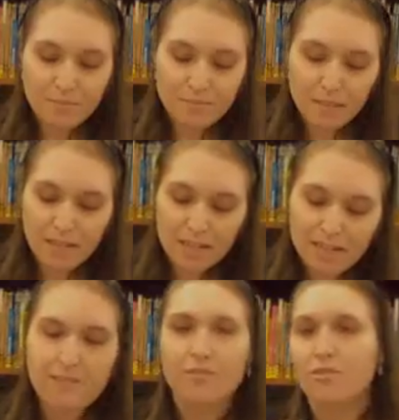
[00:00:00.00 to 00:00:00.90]

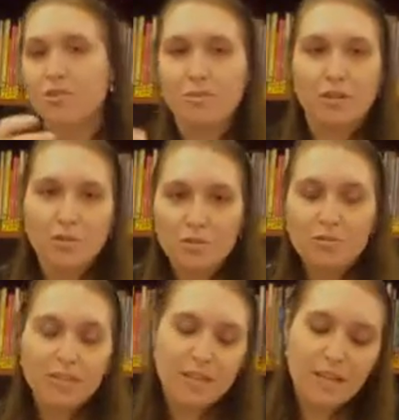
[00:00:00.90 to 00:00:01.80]
Because there's so many
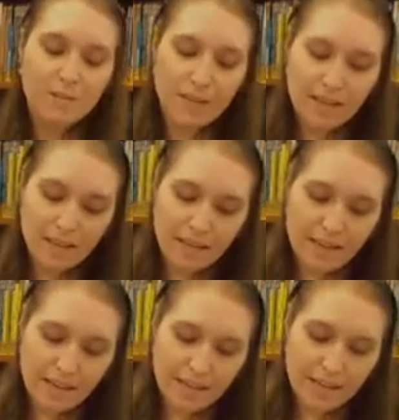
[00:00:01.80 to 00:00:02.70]
holes in them
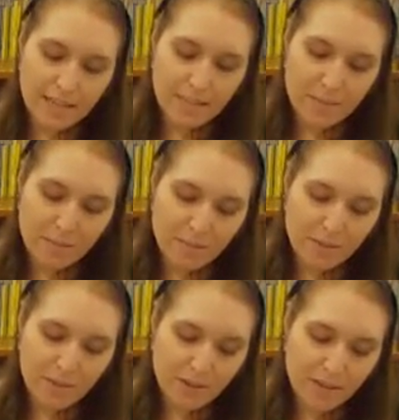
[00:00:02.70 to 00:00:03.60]
and it's paper,